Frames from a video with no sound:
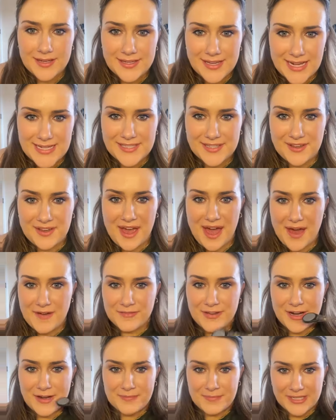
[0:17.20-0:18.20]
Next thing I
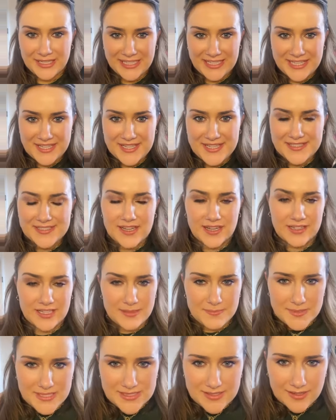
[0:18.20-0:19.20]
have are my keys. I
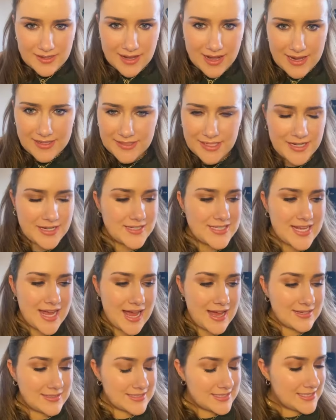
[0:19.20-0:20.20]
keep these on a lanyard
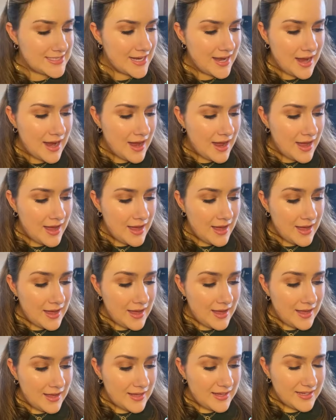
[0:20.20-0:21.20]
and
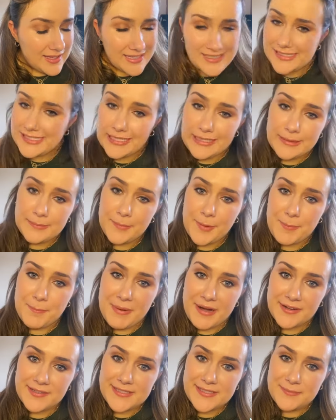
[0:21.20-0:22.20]
it's a little bit
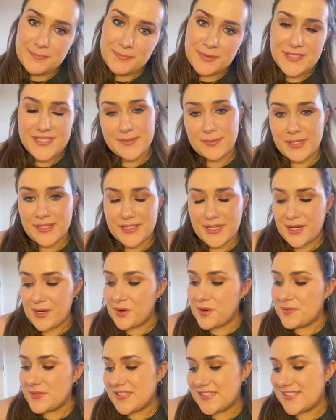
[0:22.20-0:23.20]
embarrassing, but it's the way that I
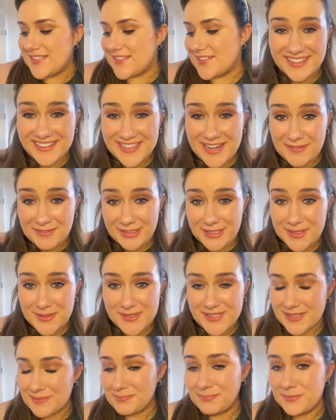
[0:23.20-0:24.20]
always did it. I never
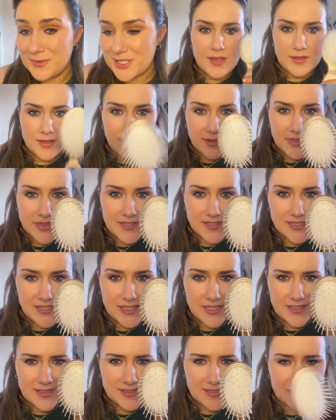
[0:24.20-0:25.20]
lose them. Got this
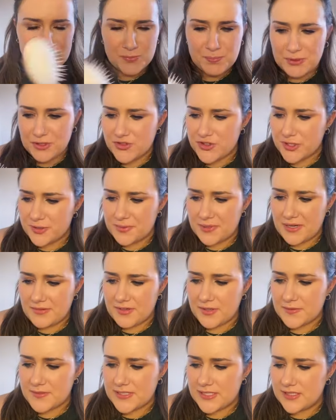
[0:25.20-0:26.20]
in Superdrug
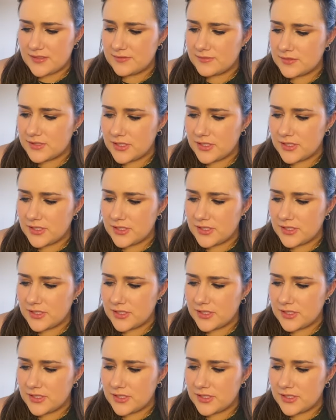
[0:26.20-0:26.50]
whenever I was in